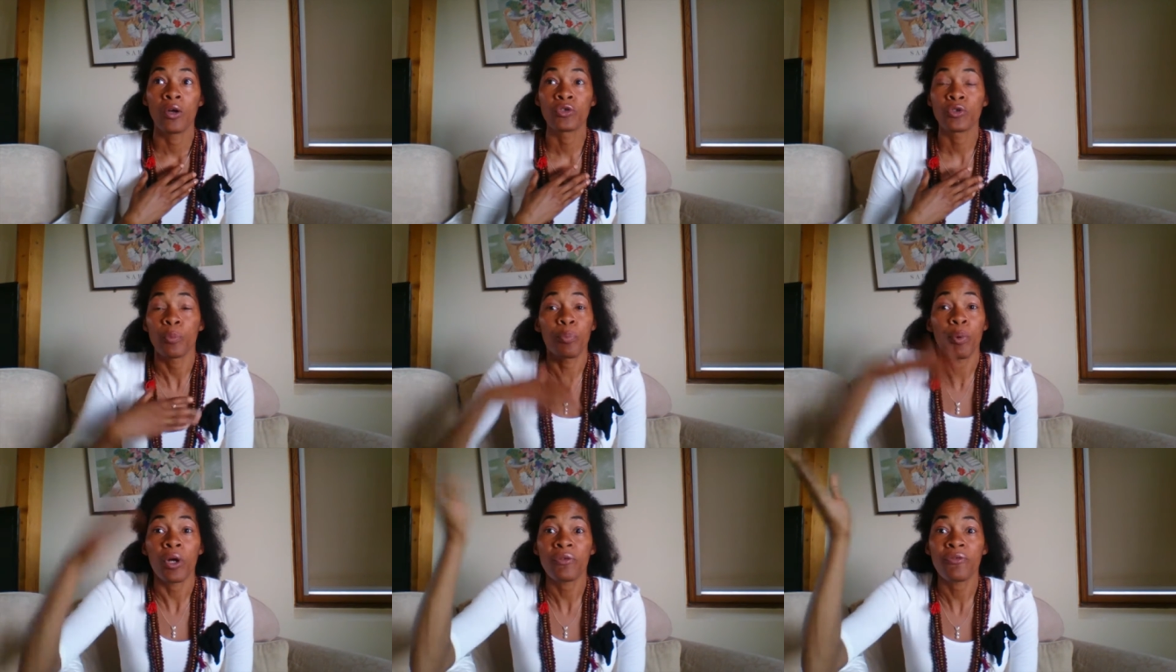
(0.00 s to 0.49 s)

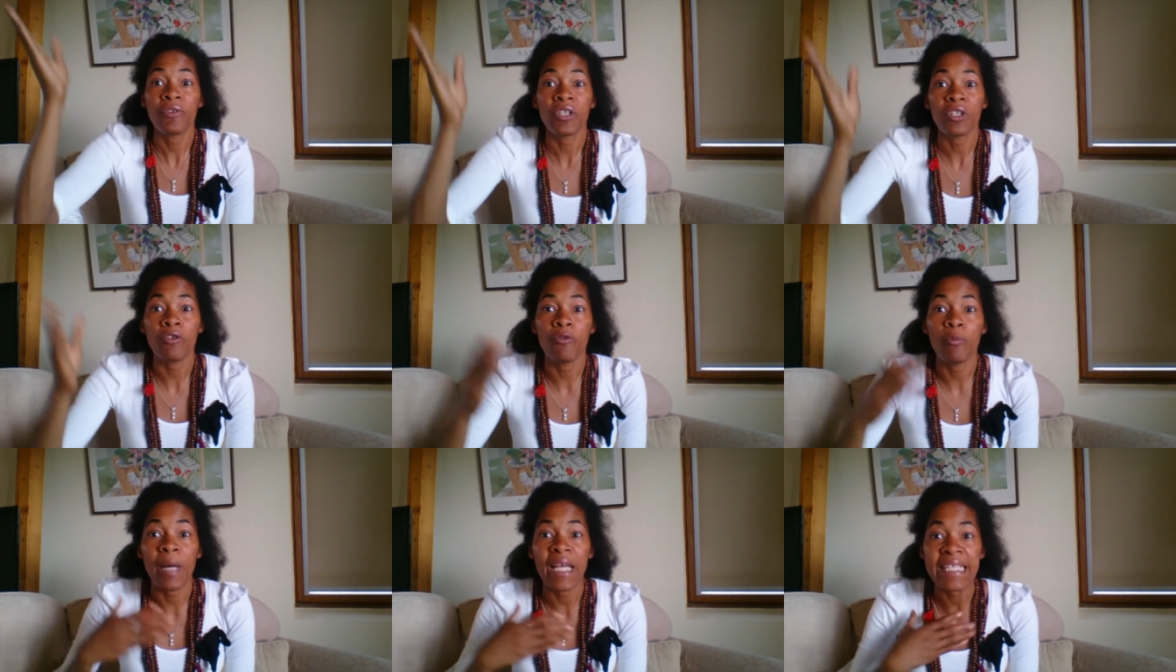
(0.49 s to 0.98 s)
the boyfriend
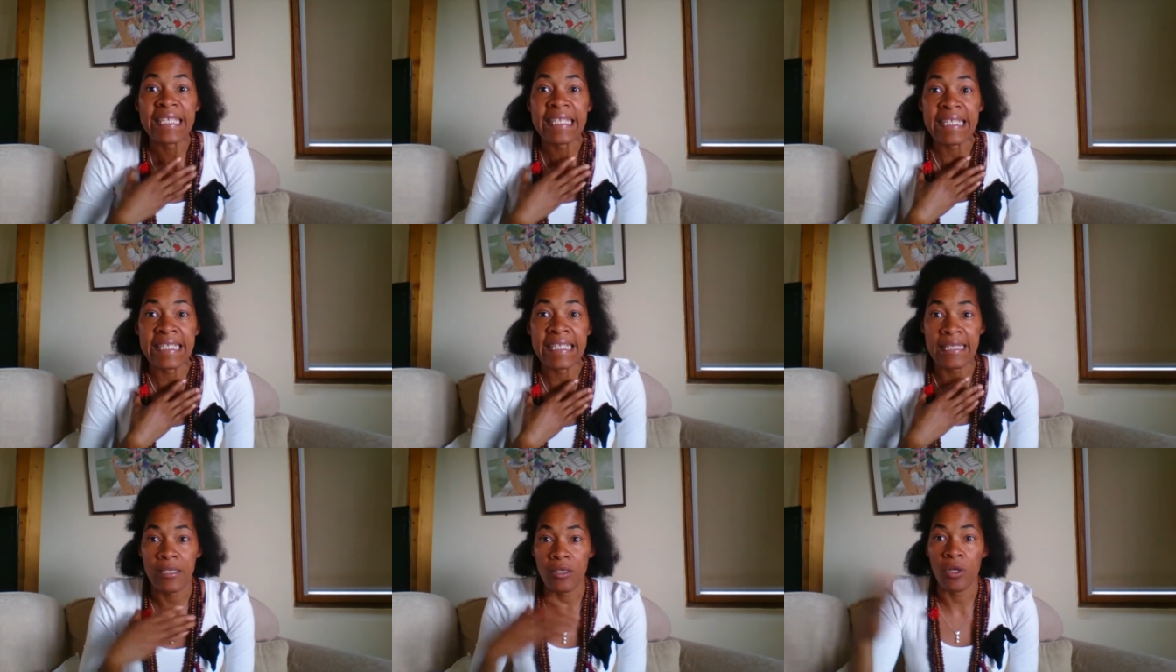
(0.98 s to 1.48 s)
of my
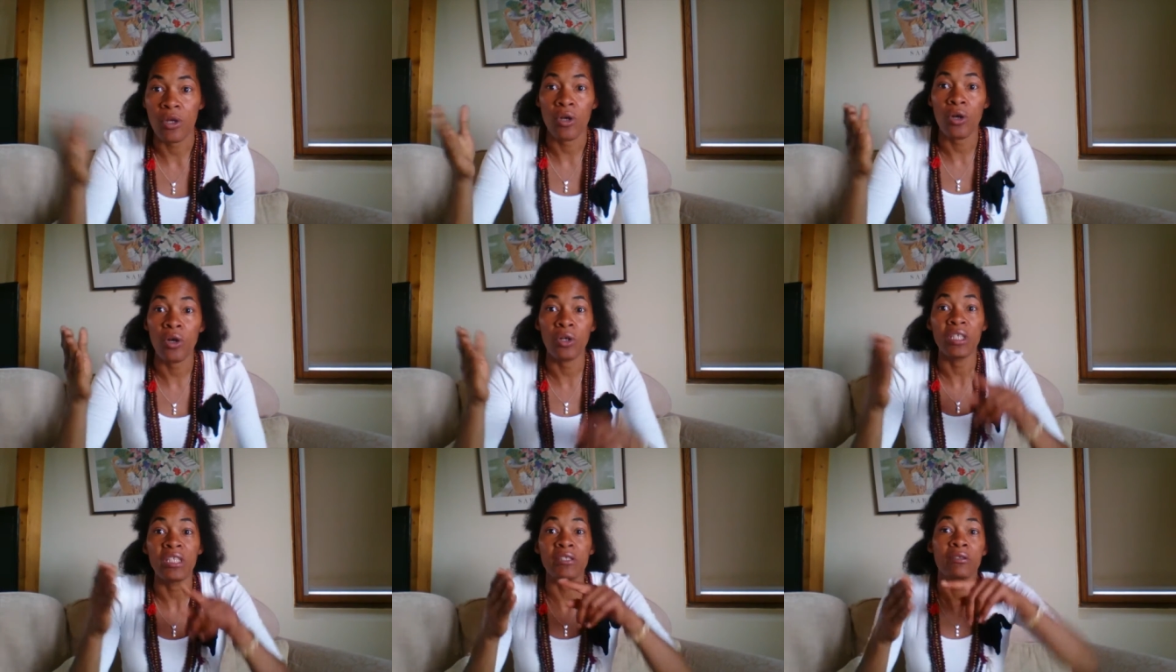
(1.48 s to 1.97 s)

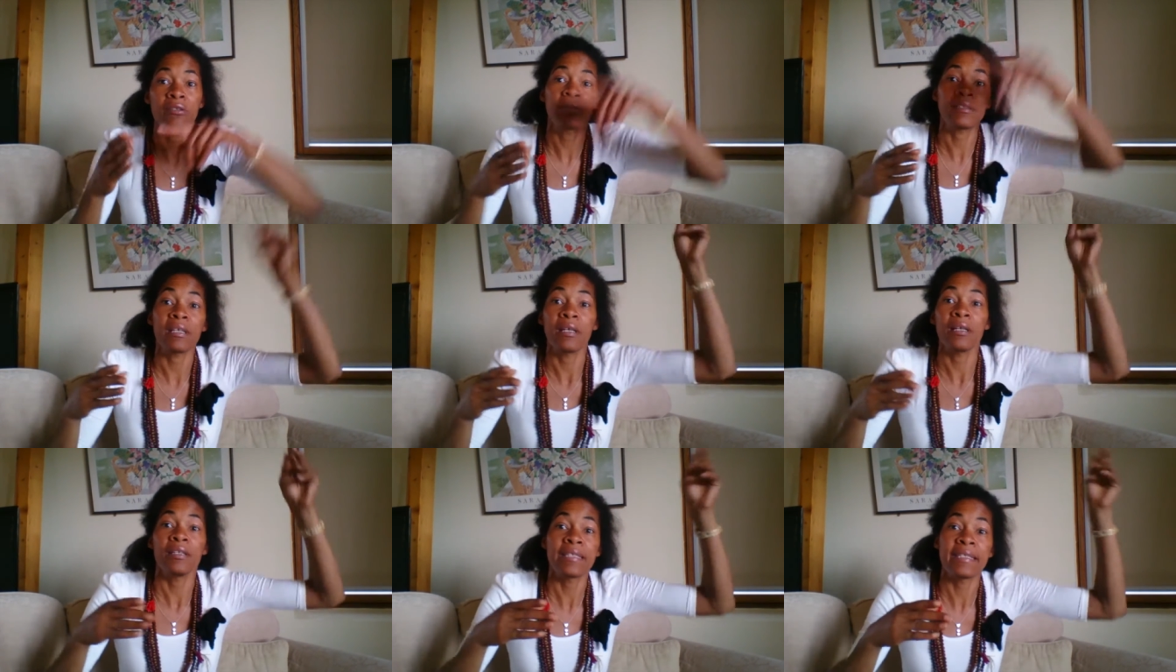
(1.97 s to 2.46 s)
sister in
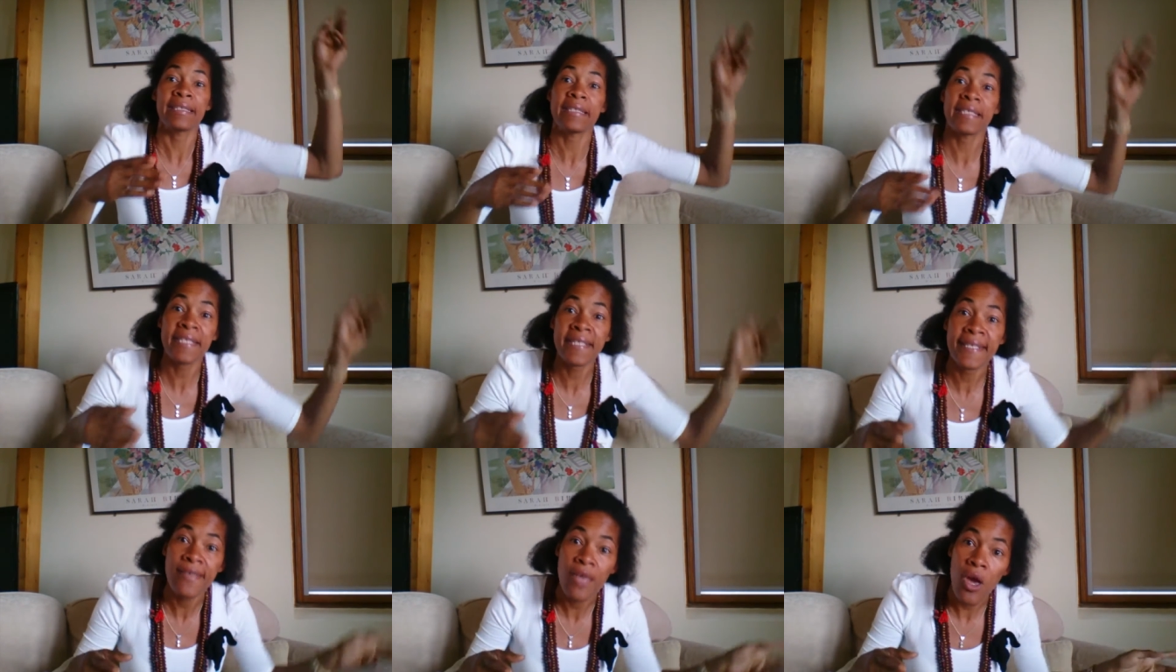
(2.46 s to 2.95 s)

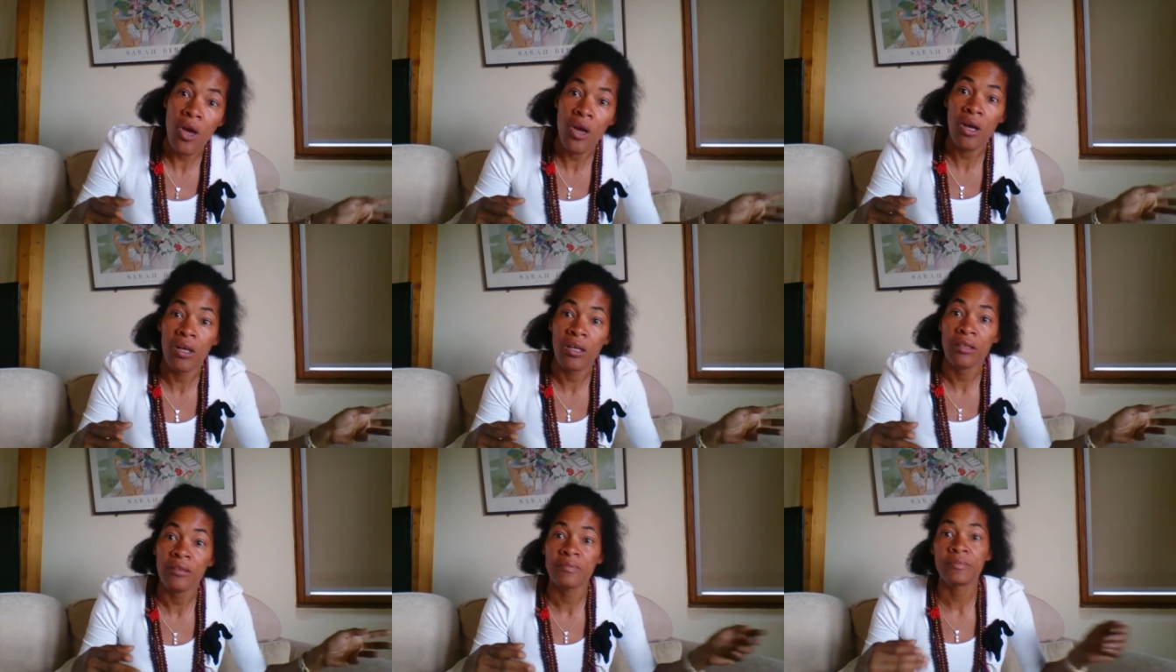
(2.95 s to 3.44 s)
this
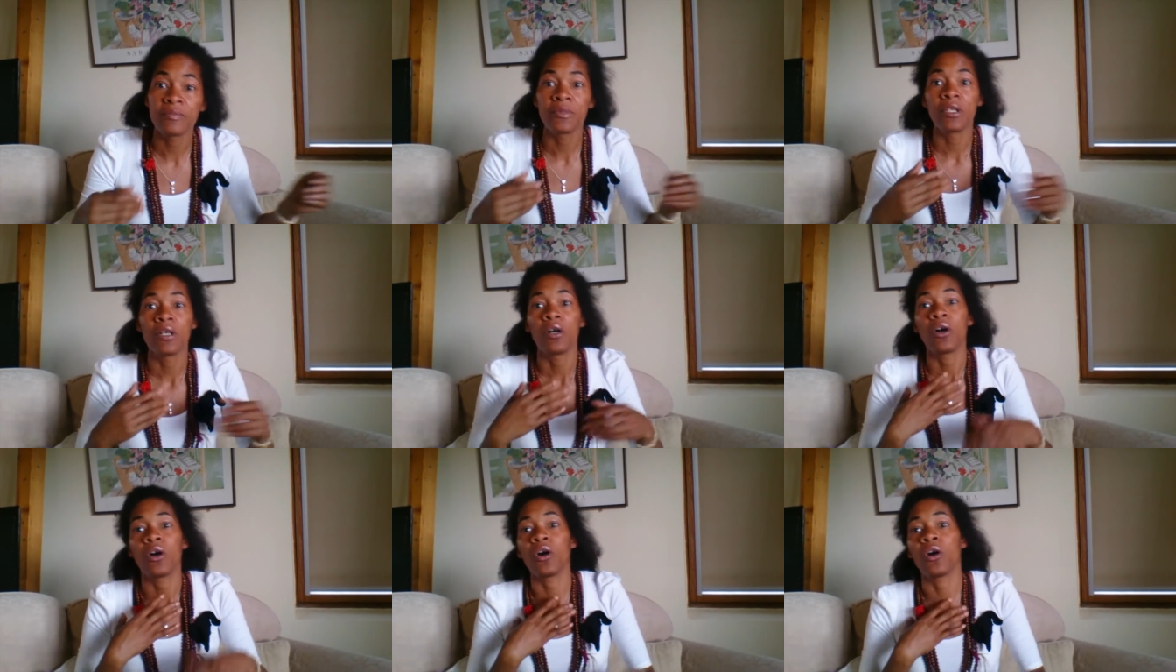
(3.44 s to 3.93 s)
year,
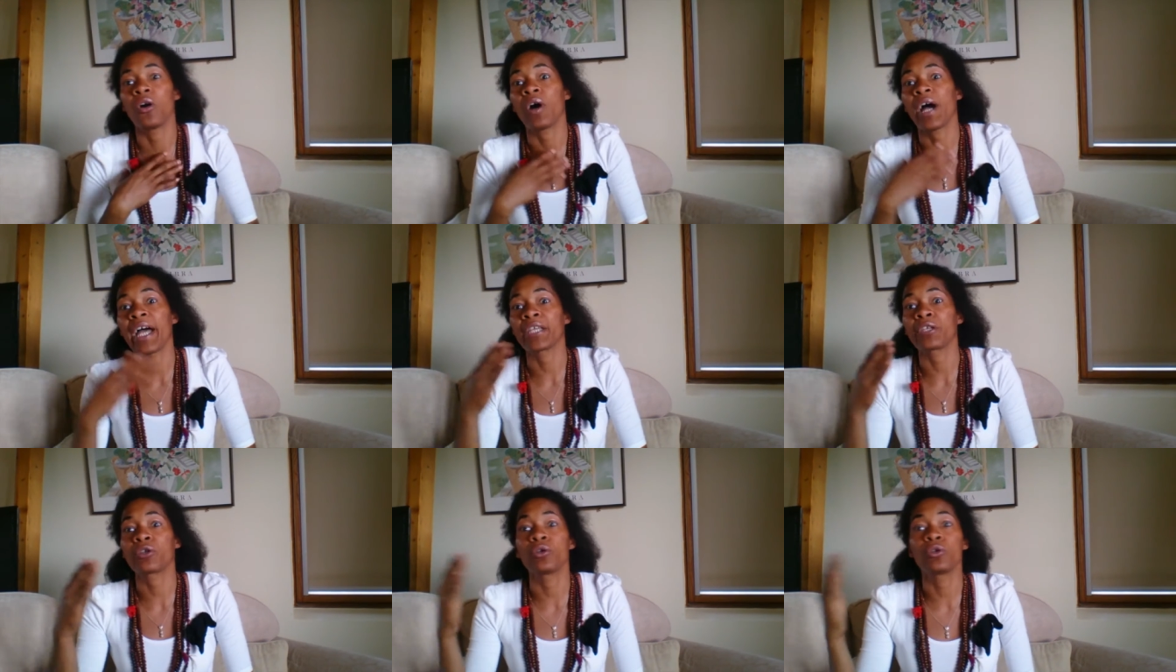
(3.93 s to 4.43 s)
or
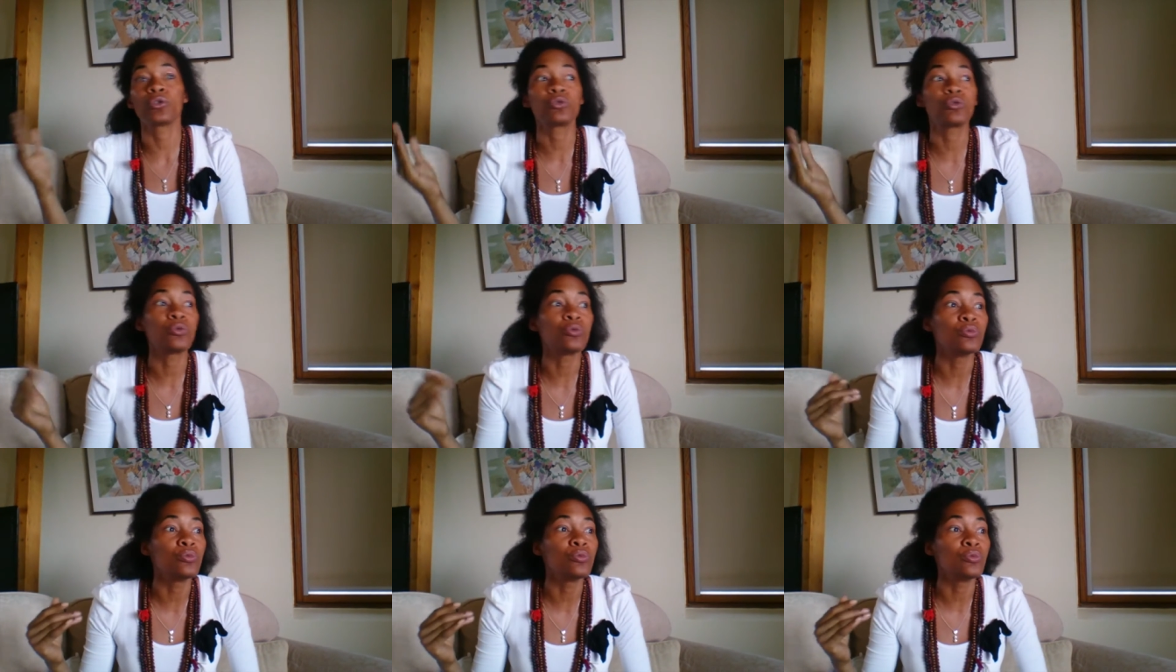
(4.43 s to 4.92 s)
I go
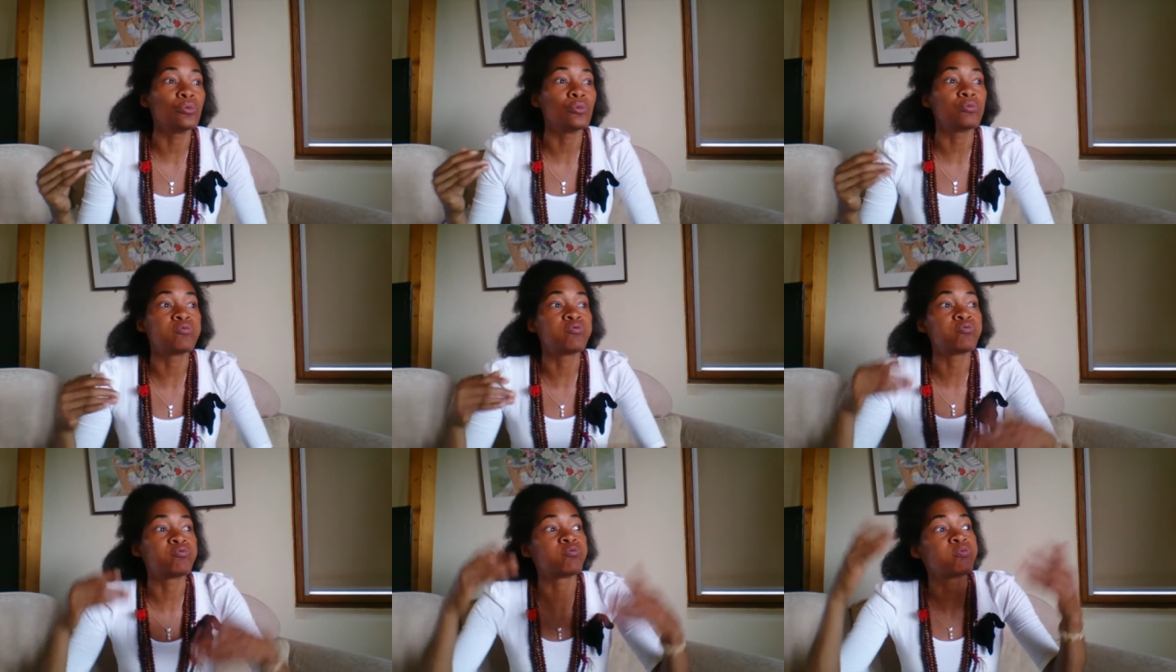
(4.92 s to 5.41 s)
to,
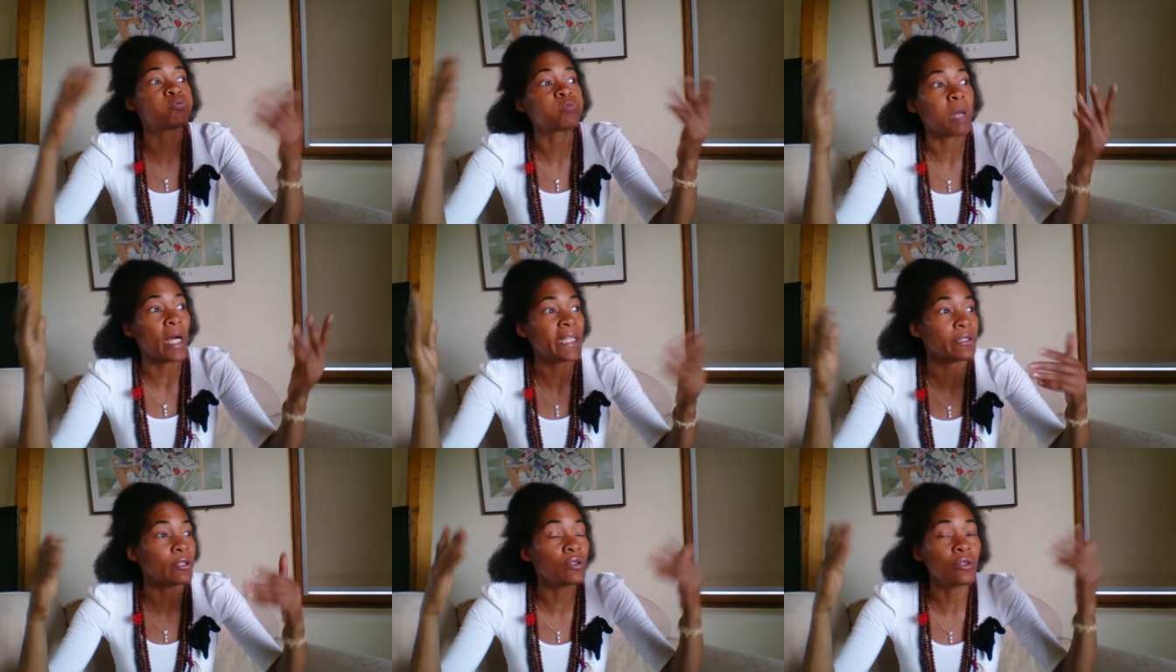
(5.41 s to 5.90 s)

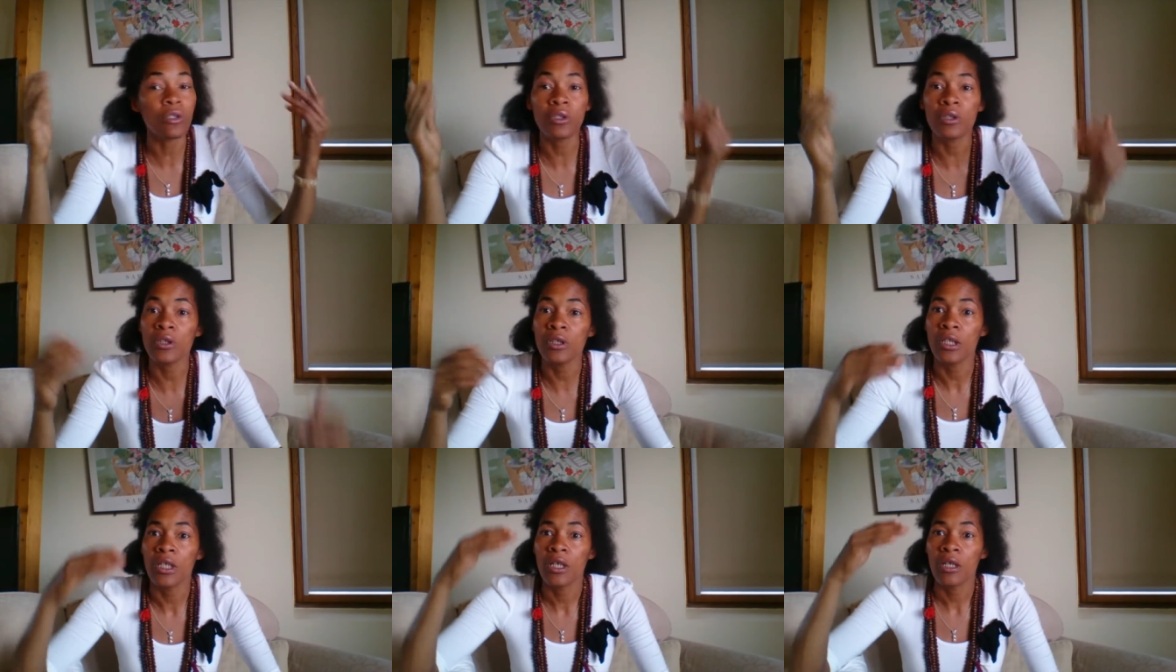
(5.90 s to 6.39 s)
I don't
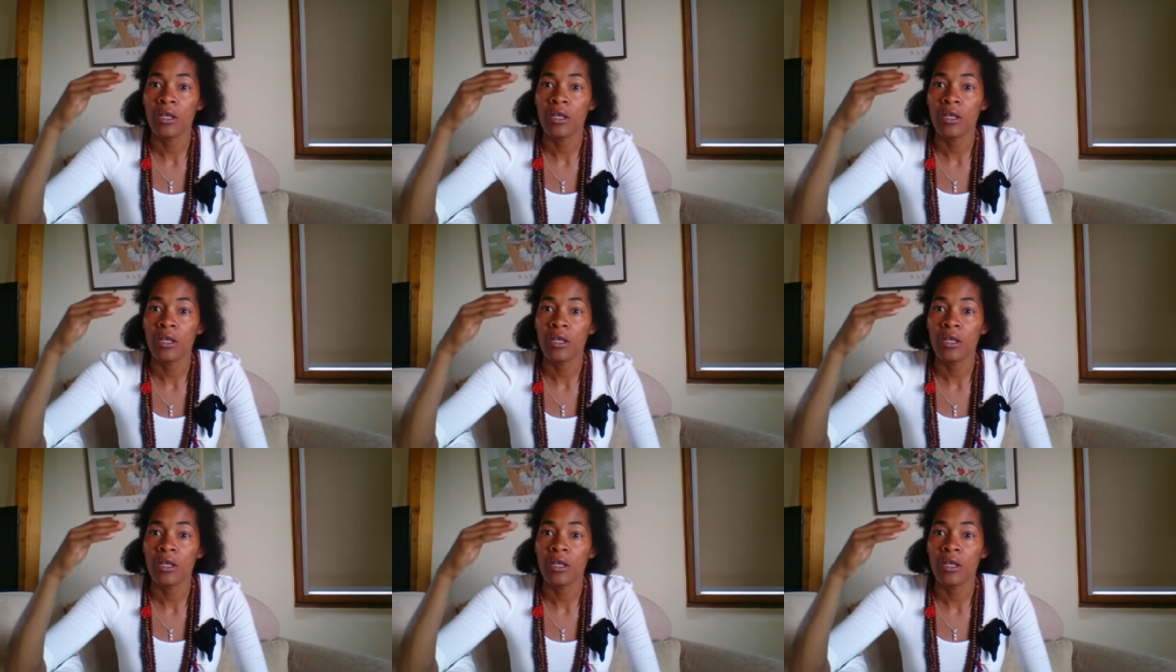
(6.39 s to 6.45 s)
know,